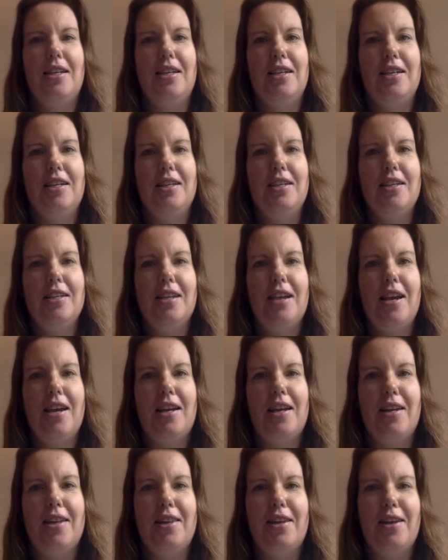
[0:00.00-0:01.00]
England,
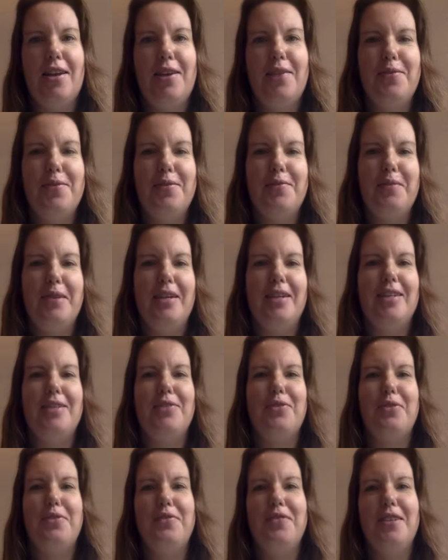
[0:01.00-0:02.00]
and I thought I would make a
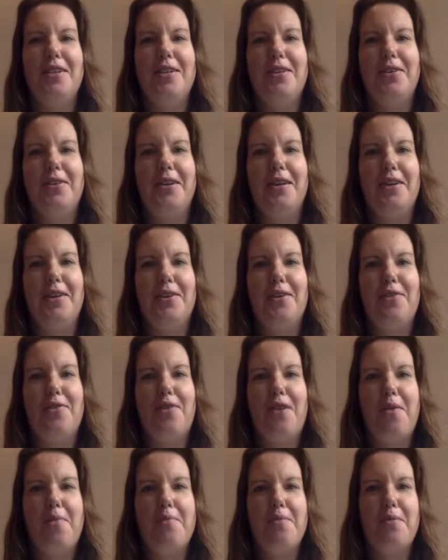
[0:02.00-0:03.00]
short video here
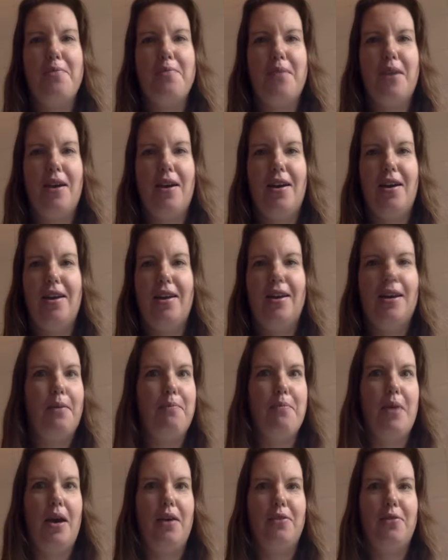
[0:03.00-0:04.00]
from my
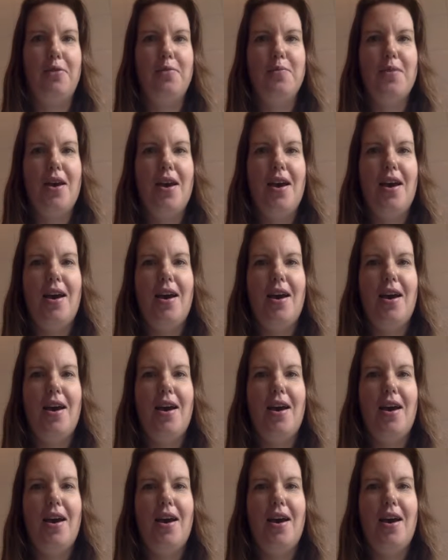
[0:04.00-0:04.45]
bathroom